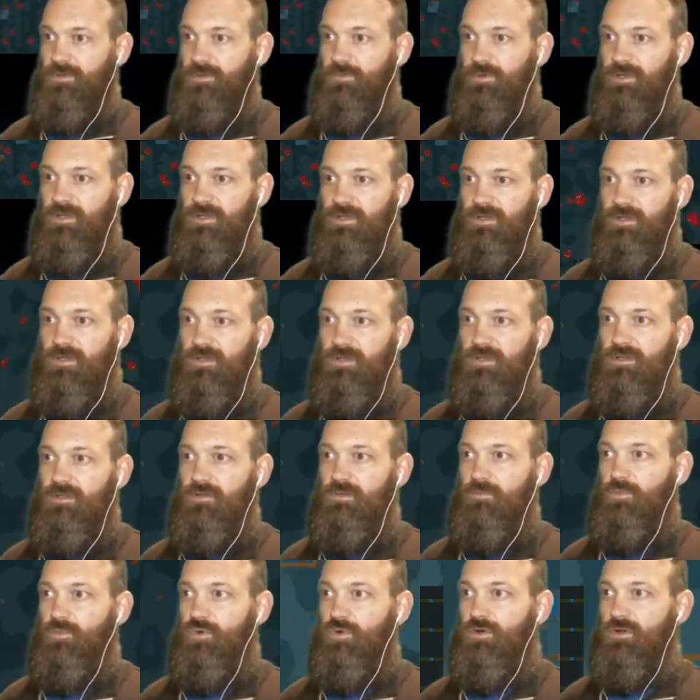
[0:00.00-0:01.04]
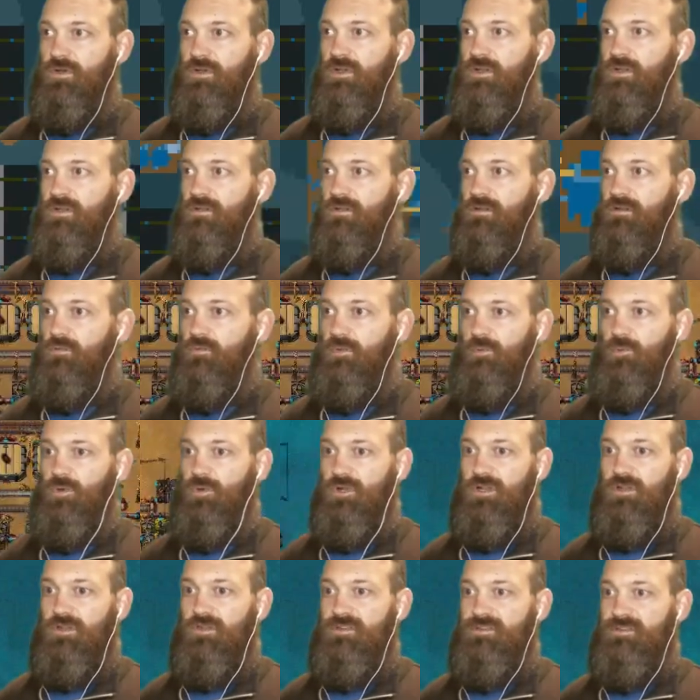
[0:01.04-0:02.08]
We put
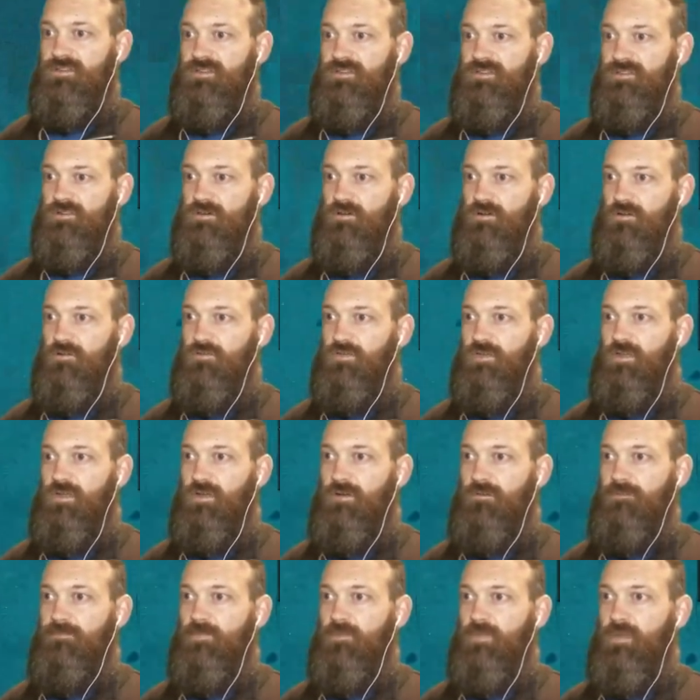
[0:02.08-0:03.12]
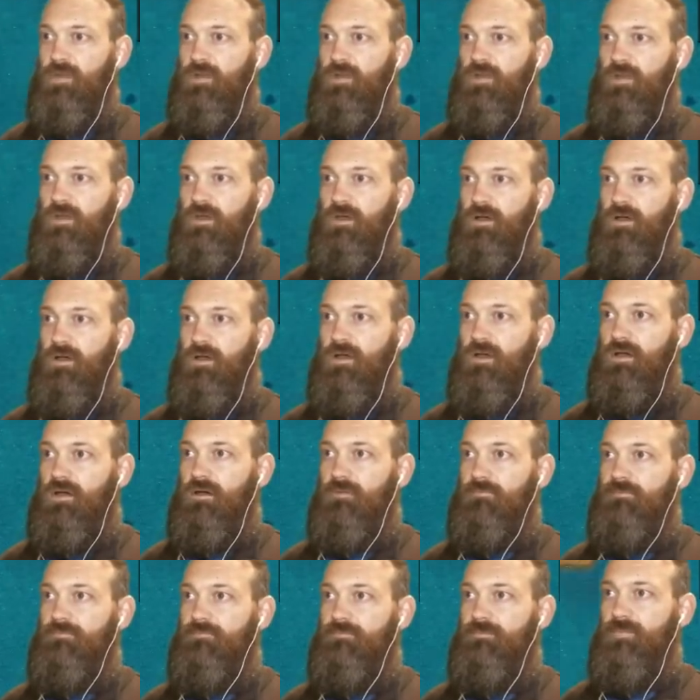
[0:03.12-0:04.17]
in this over here,
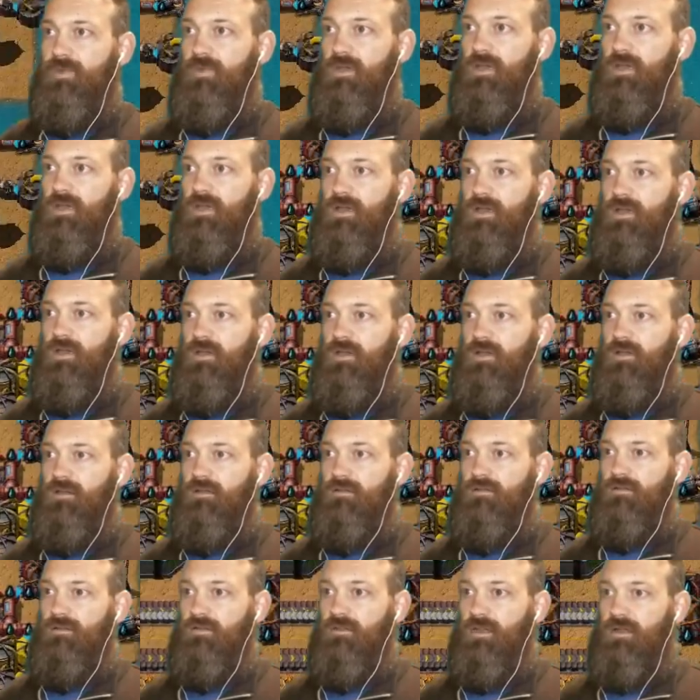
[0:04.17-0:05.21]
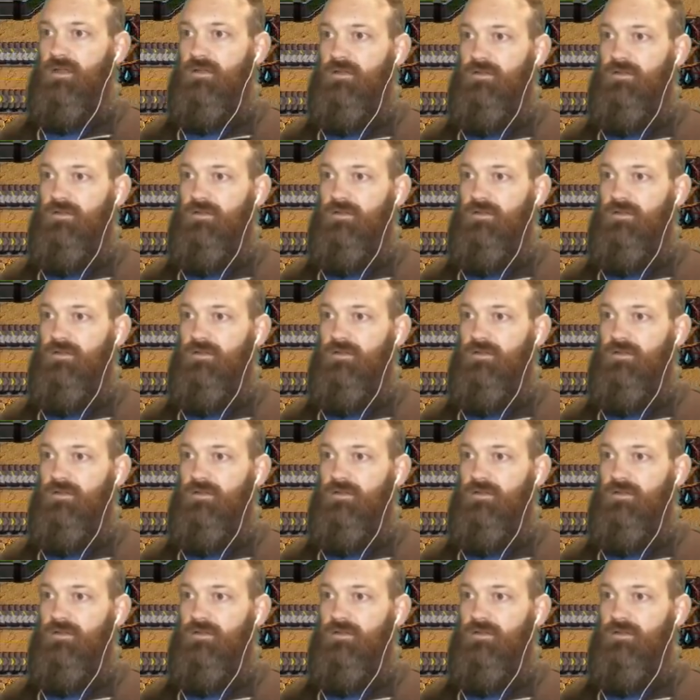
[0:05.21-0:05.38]
and look at that.